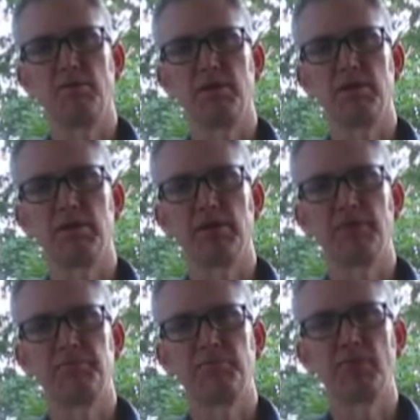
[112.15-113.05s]
but
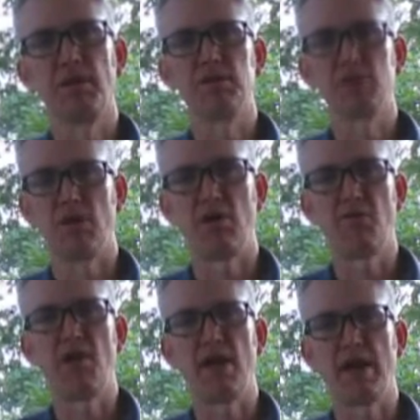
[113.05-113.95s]
uh, it is on
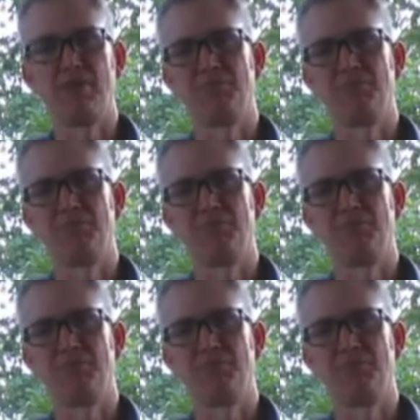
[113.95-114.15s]
there now.